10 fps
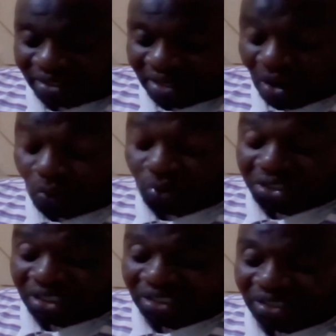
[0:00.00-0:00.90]

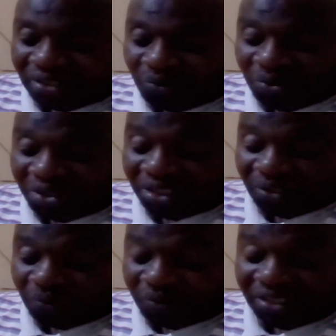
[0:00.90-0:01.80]
which
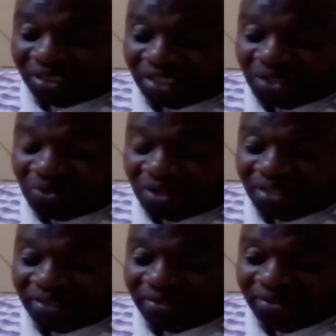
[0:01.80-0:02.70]
is
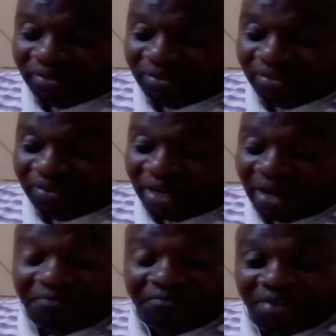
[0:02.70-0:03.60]
actually
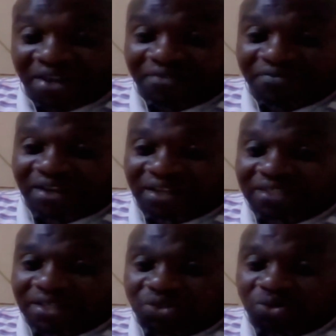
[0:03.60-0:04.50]
very, very
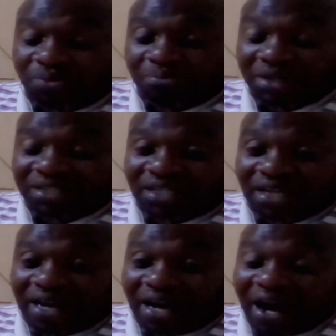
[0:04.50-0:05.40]
essential. But
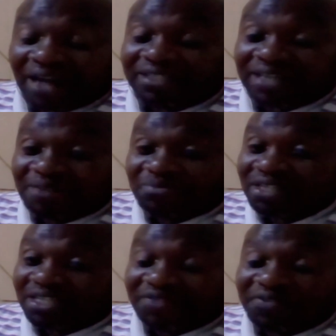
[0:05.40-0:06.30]
at times
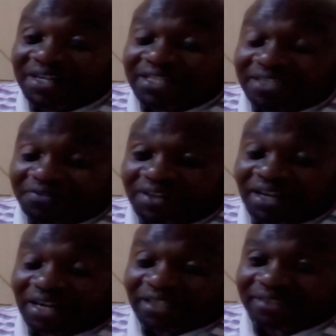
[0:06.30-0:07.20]
it is very
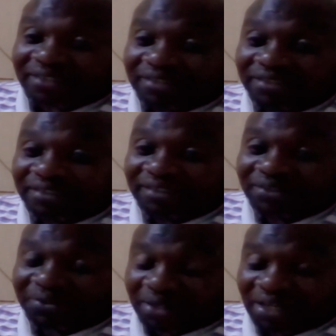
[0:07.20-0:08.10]
difficult.
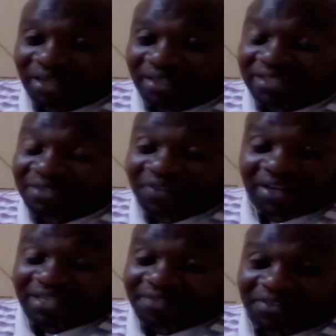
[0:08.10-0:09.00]
Okay, it's
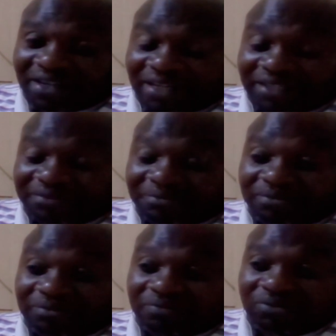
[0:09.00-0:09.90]
very difficult,
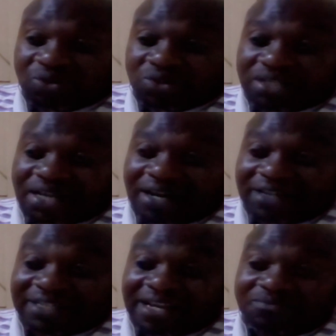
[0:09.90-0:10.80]
because
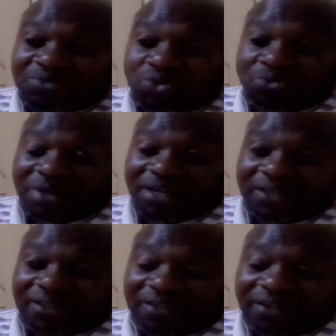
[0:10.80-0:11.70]
at times you
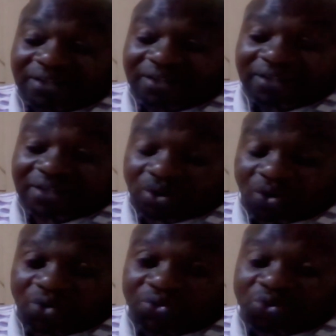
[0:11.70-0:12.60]
may
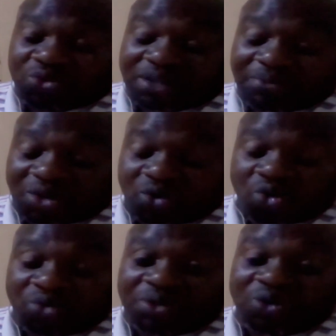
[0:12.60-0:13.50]
go through some
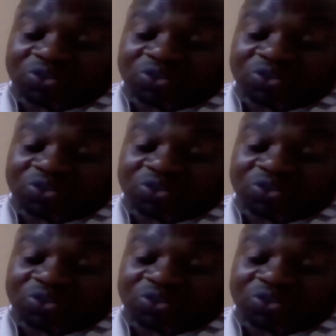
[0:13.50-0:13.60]
economical